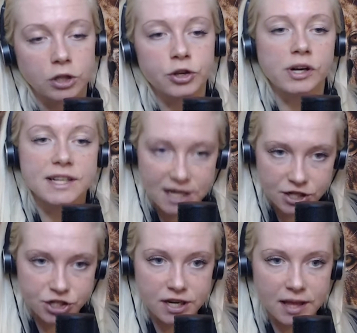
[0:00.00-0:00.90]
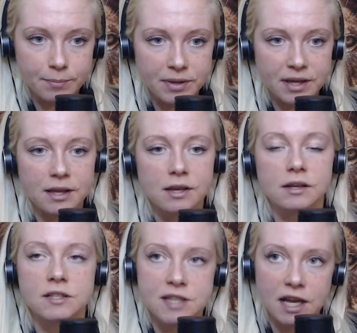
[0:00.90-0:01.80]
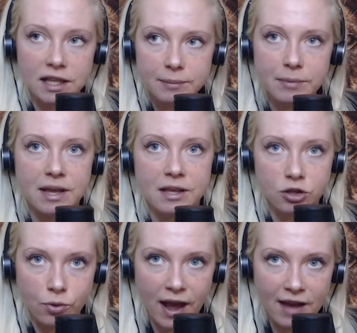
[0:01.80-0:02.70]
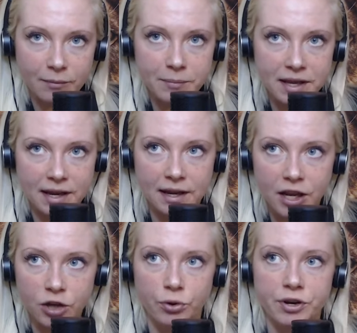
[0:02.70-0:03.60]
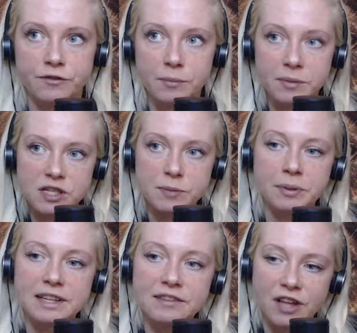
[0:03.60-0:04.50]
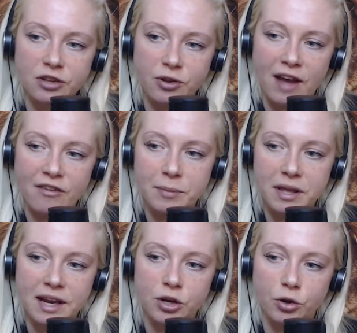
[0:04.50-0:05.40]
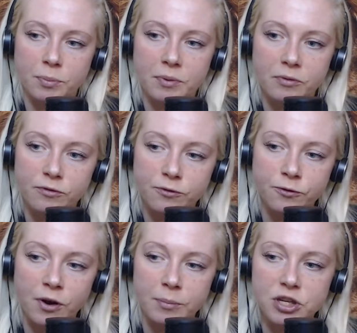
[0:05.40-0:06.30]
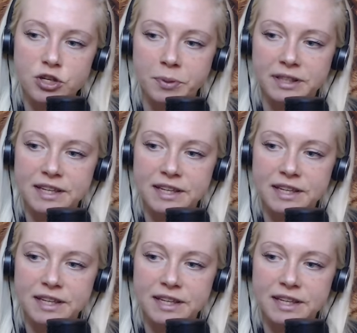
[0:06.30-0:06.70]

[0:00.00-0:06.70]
well, your intention can be telling me you have a meeting in order for me to believe that you have a meeting, in order for me to